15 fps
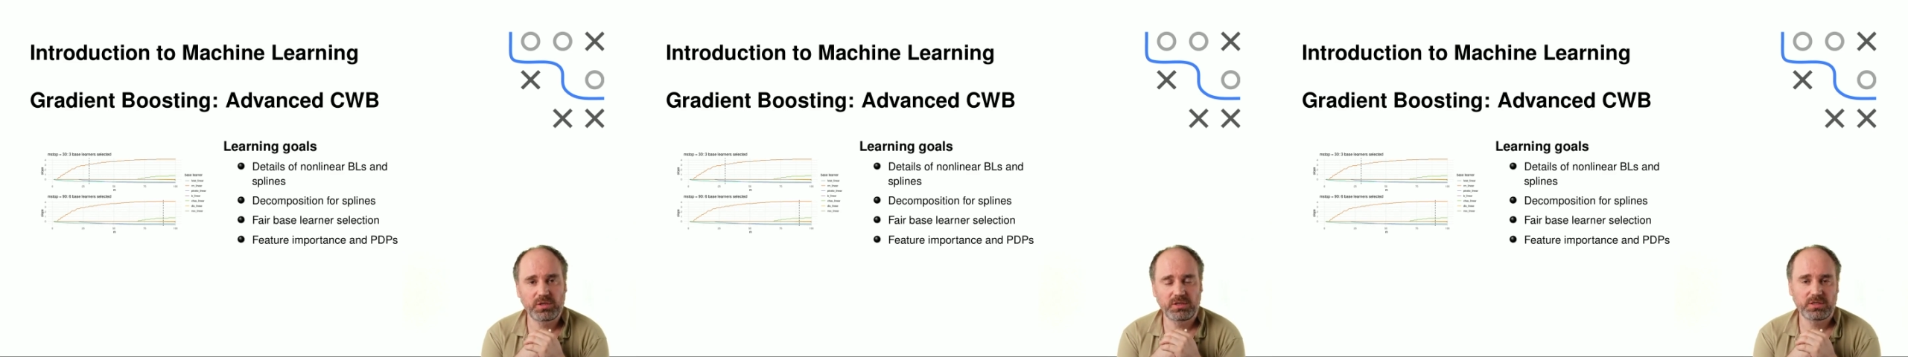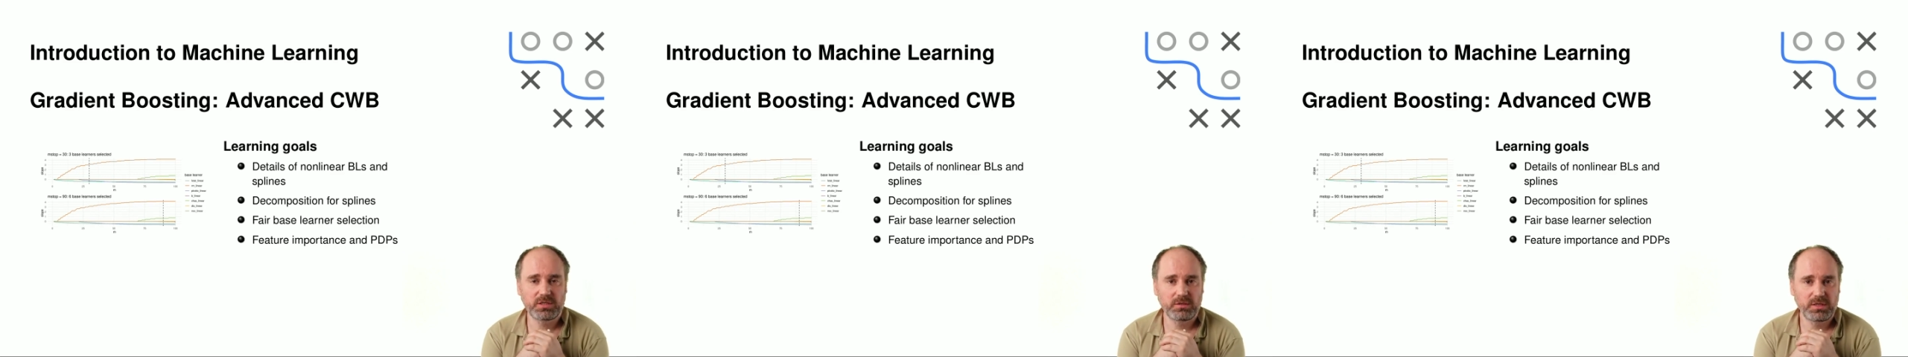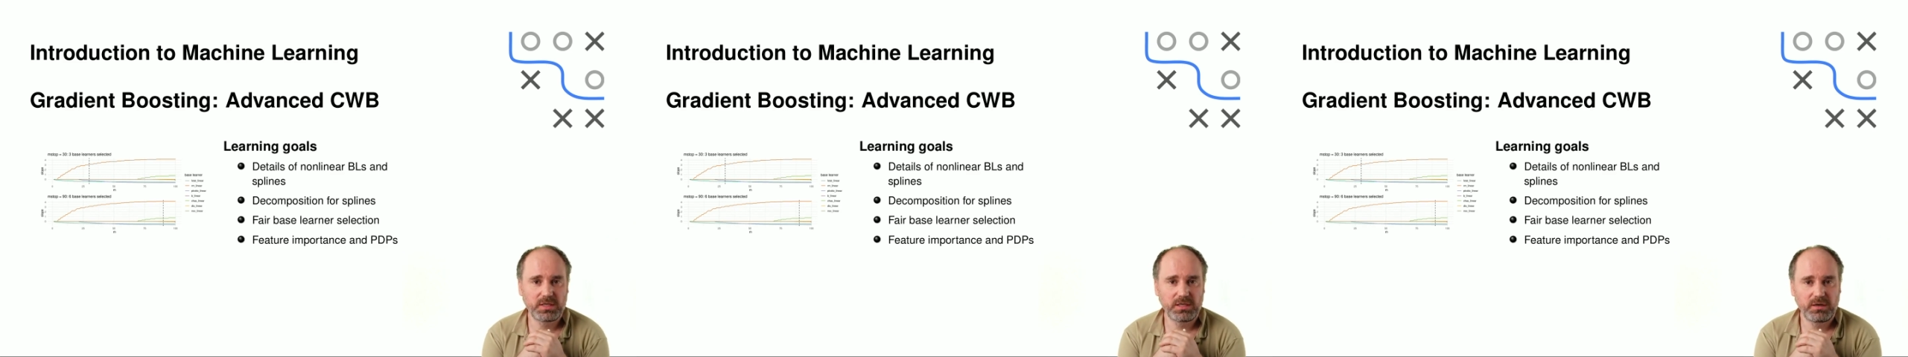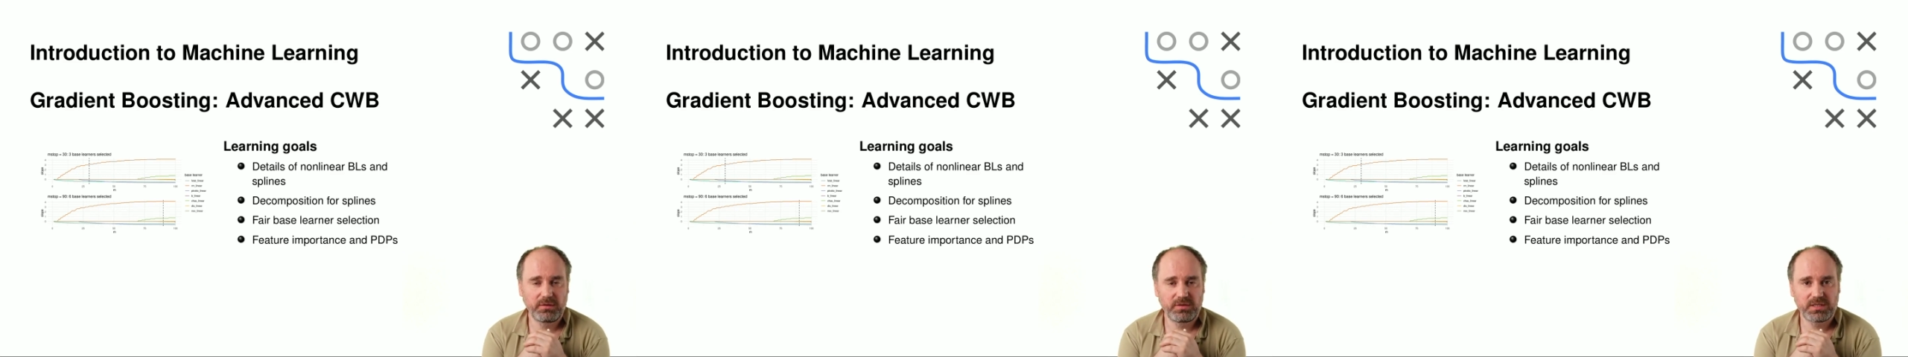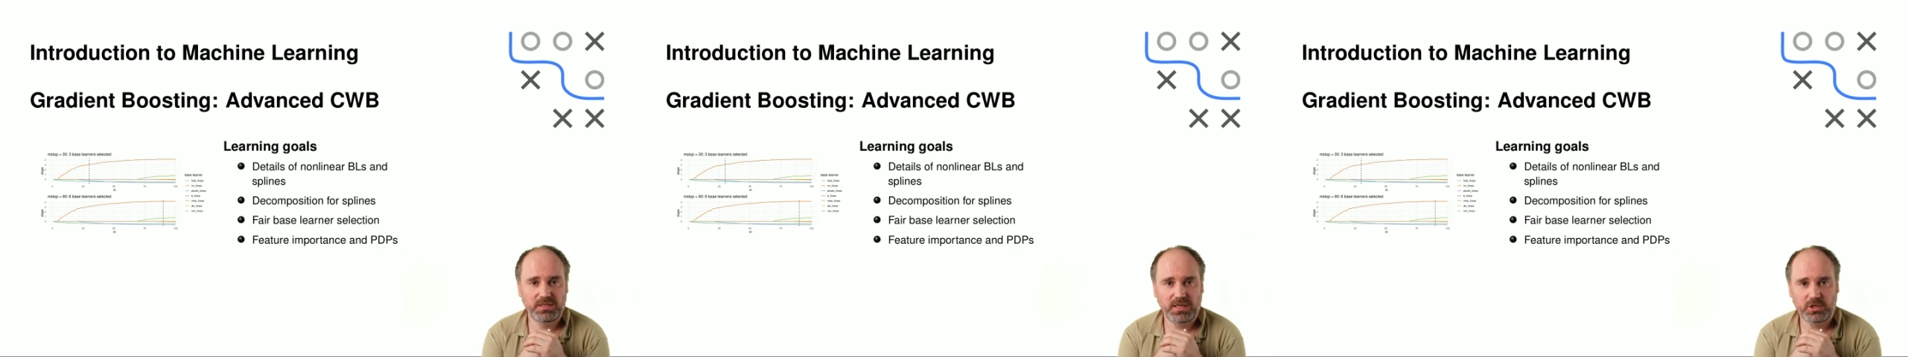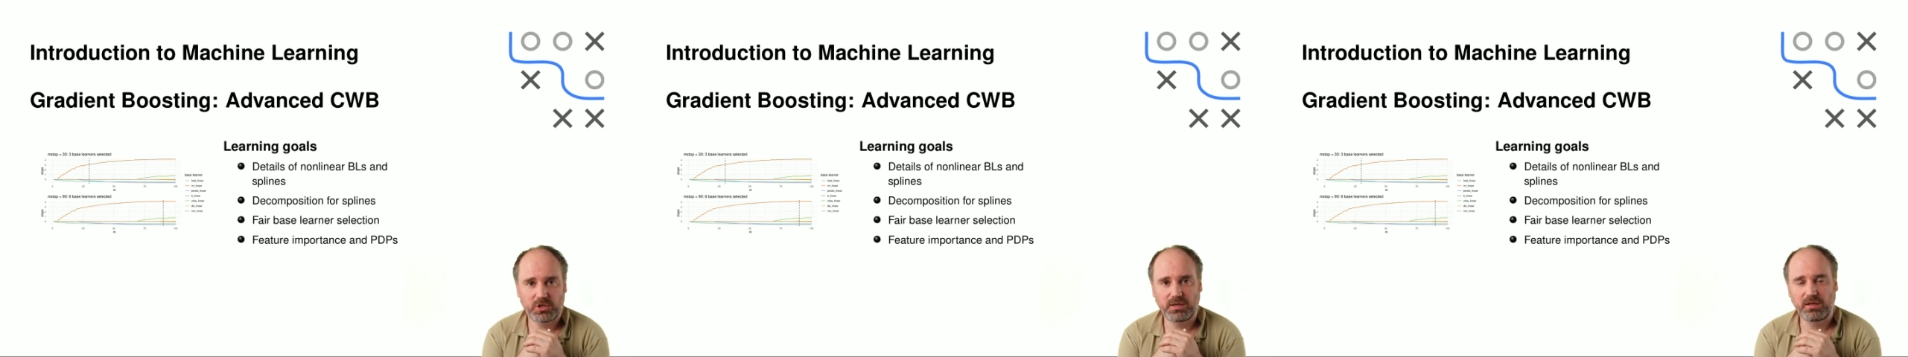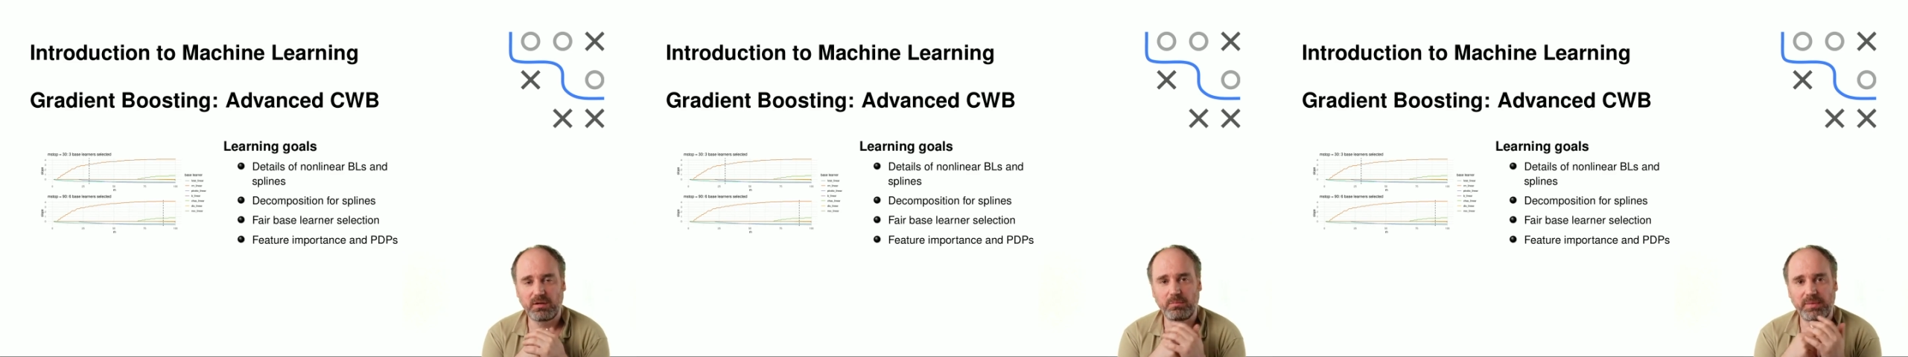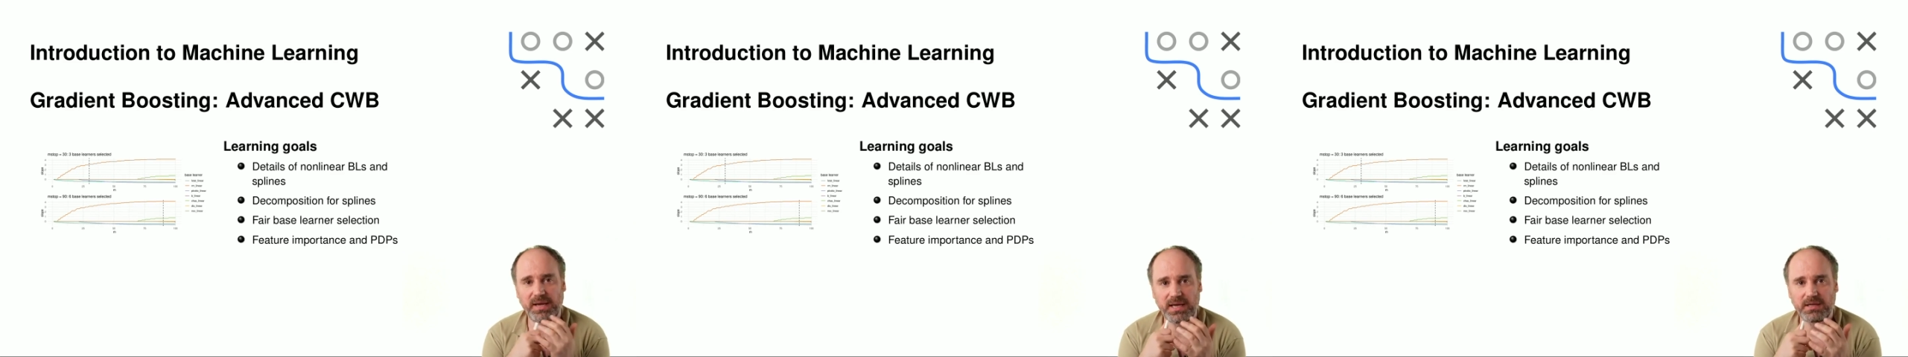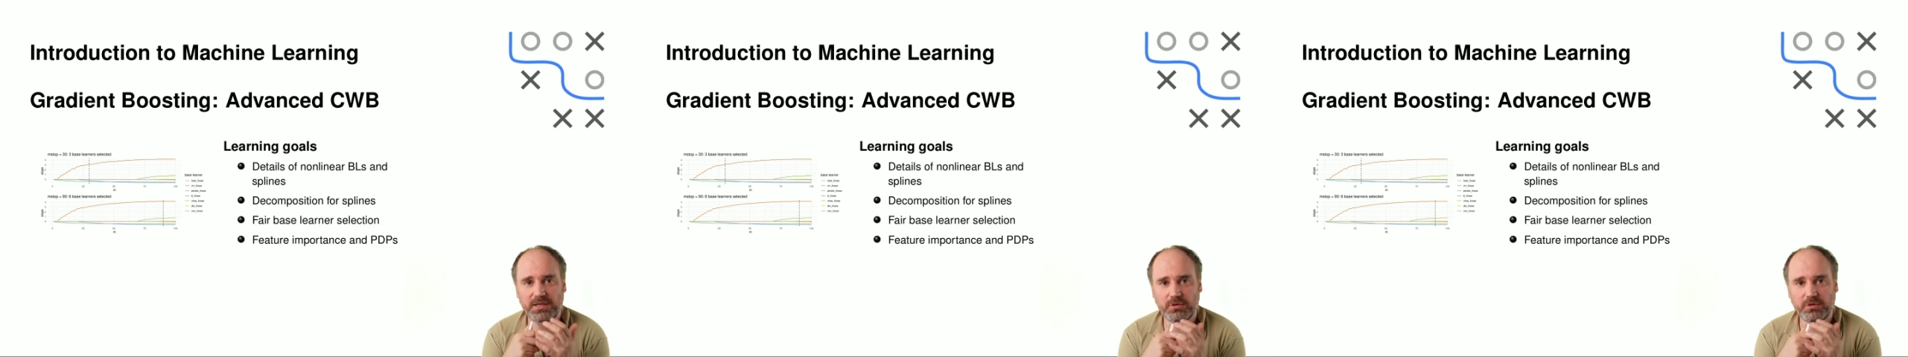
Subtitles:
So here in this session I'll mainly